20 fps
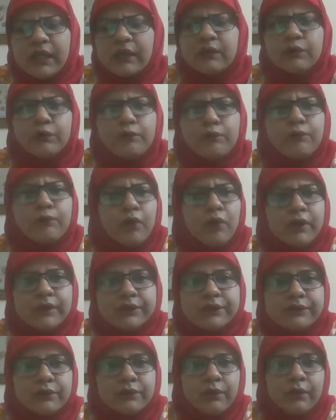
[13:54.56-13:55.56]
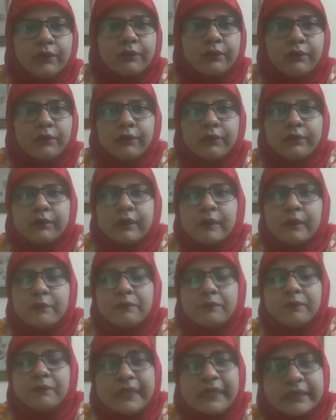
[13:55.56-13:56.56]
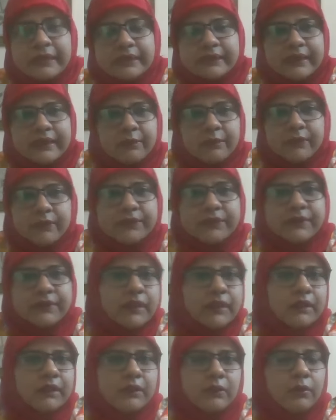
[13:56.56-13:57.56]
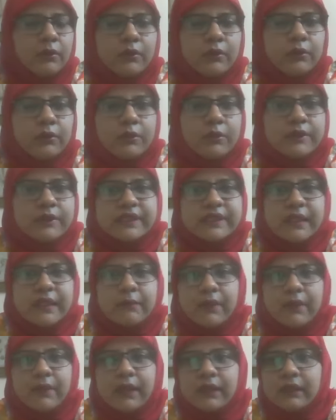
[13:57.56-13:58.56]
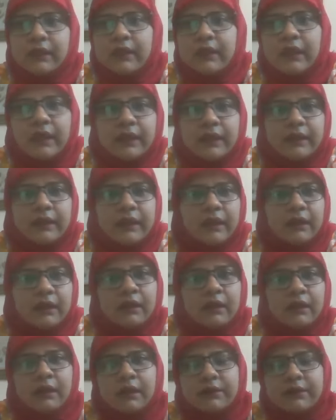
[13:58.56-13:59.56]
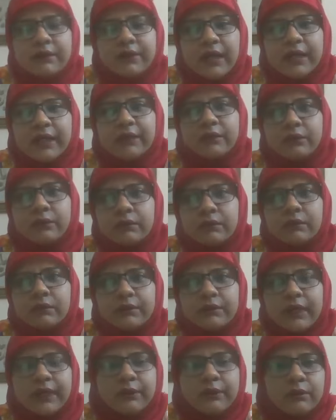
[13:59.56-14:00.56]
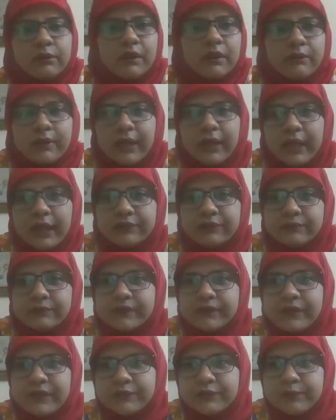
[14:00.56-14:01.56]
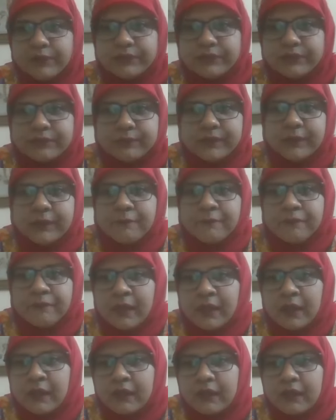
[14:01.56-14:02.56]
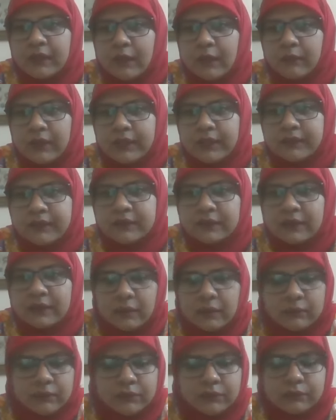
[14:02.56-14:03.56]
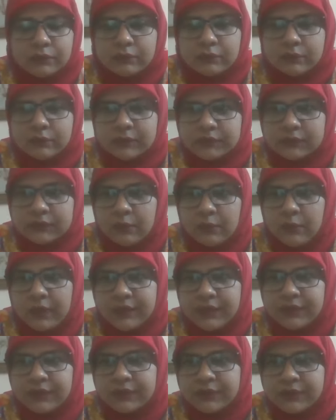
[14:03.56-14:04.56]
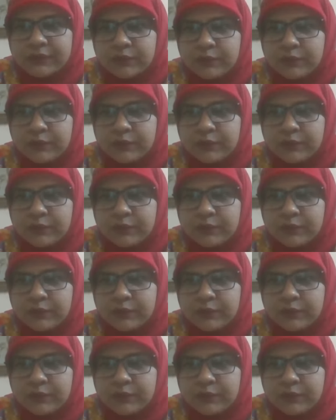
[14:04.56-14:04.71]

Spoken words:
do focus on complete syllabus. Don't skip any area. Try to cover as much as possible. Now let's come to the questions,